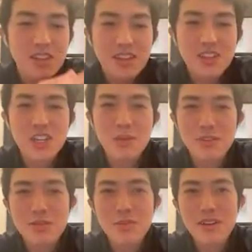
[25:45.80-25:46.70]
like
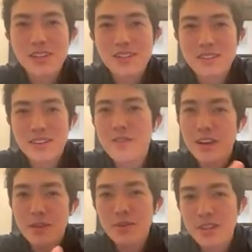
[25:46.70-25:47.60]
shameless plug is if
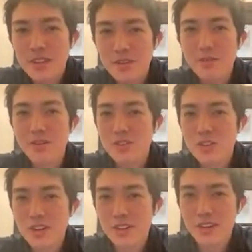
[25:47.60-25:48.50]
anybody wants to
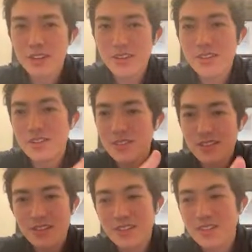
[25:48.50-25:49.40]
try out Helicone that's
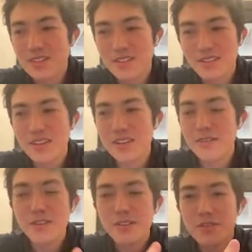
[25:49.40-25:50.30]
listening to this, like
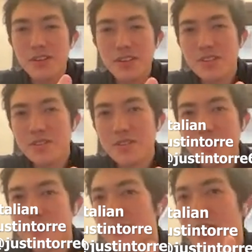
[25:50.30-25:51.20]
feel free to
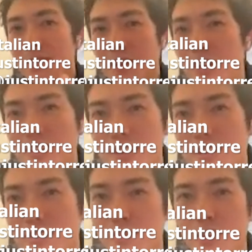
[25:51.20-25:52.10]
find my contact
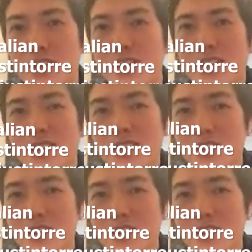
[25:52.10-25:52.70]
information. You can